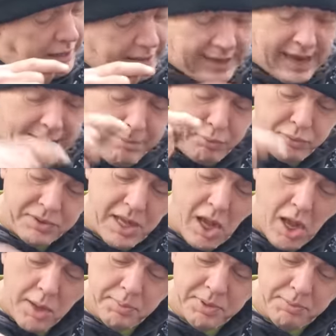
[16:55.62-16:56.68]
cables,
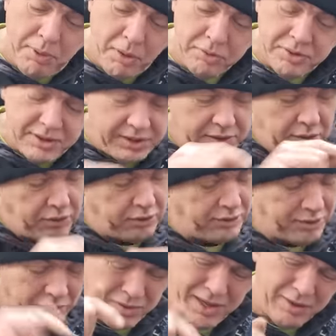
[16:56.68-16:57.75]
carbs and pods is on,
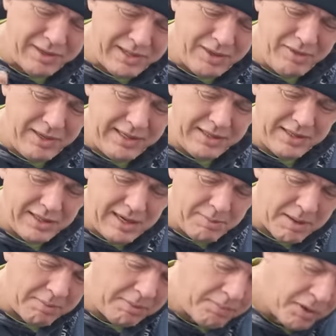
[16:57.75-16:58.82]
although I do need to nip up
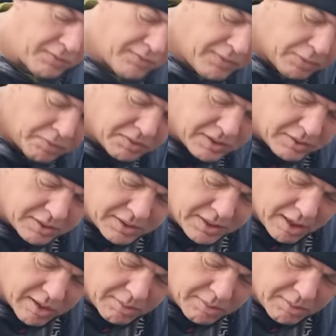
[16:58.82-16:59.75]
my pod filters, I just stuck them